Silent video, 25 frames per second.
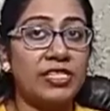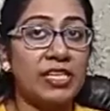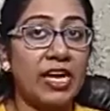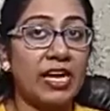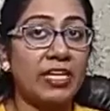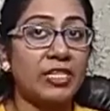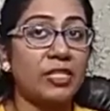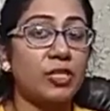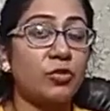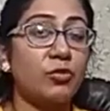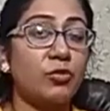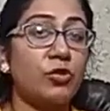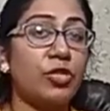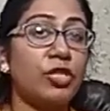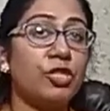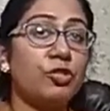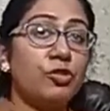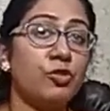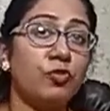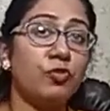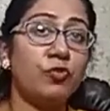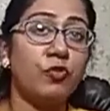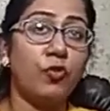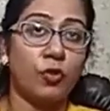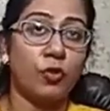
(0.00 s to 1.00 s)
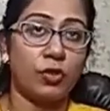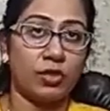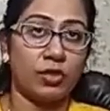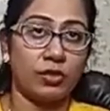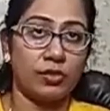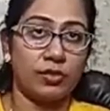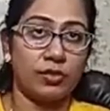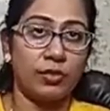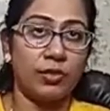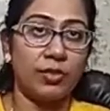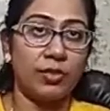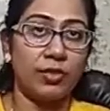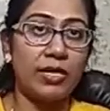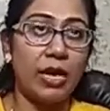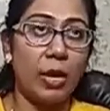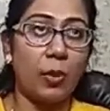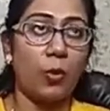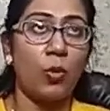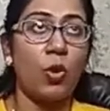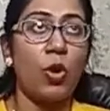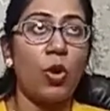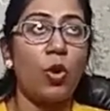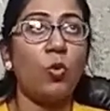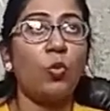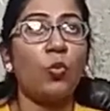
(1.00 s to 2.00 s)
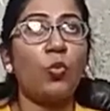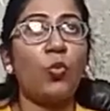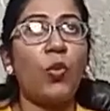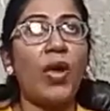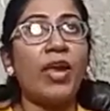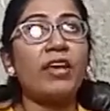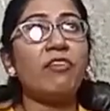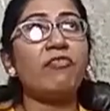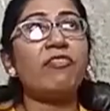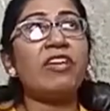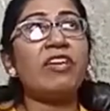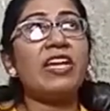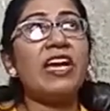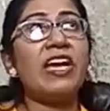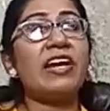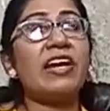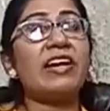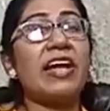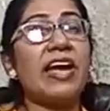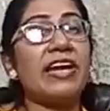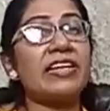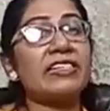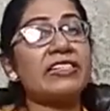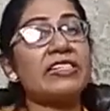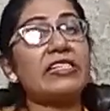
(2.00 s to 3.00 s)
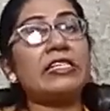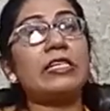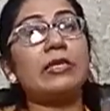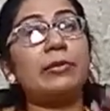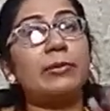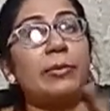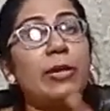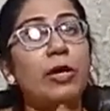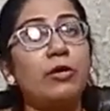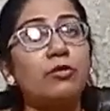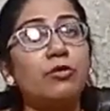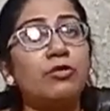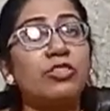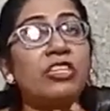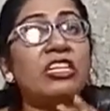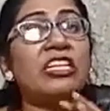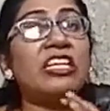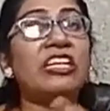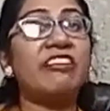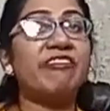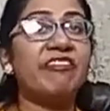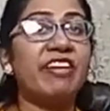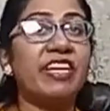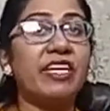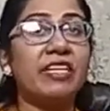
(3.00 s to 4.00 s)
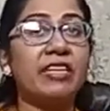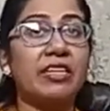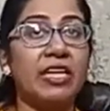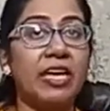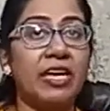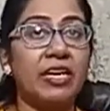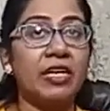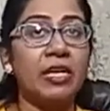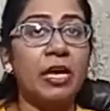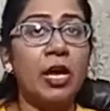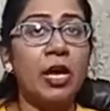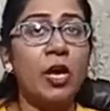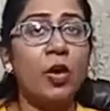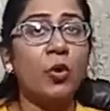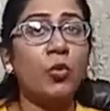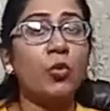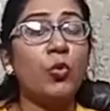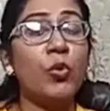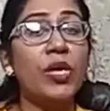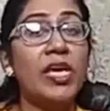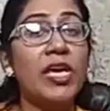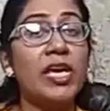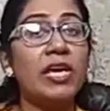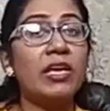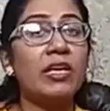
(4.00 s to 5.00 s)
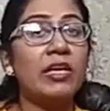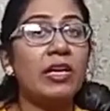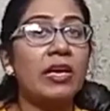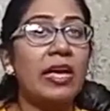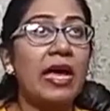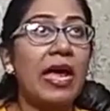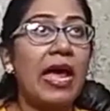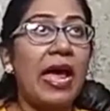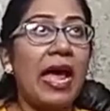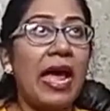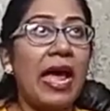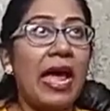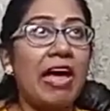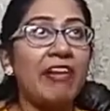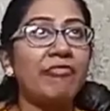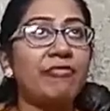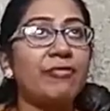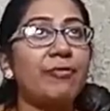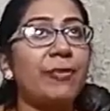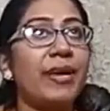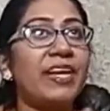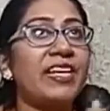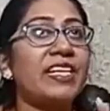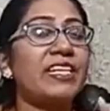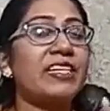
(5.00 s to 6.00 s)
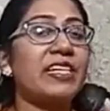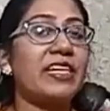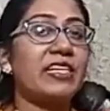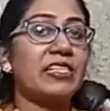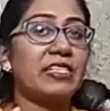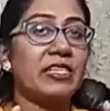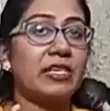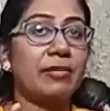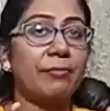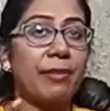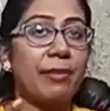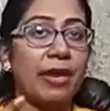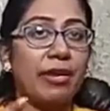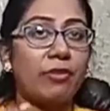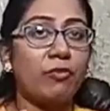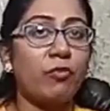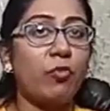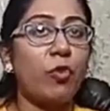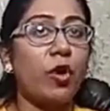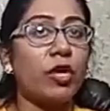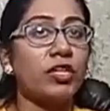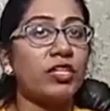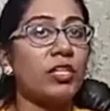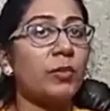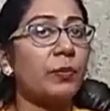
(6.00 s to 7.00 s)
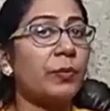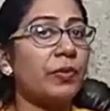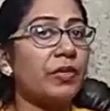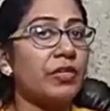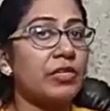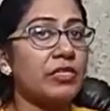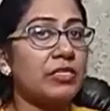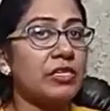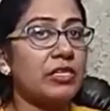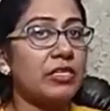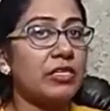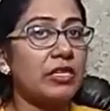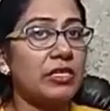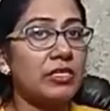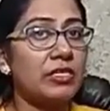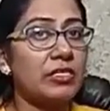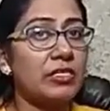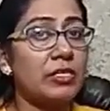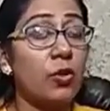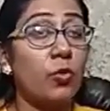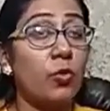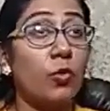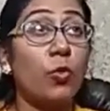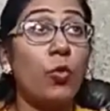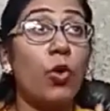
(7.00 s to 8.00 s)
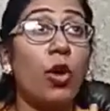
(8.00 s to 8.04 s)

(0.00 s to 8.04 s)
that you need to focus? Now, when we are writing about a living thing, we have many things in mind. What the person is.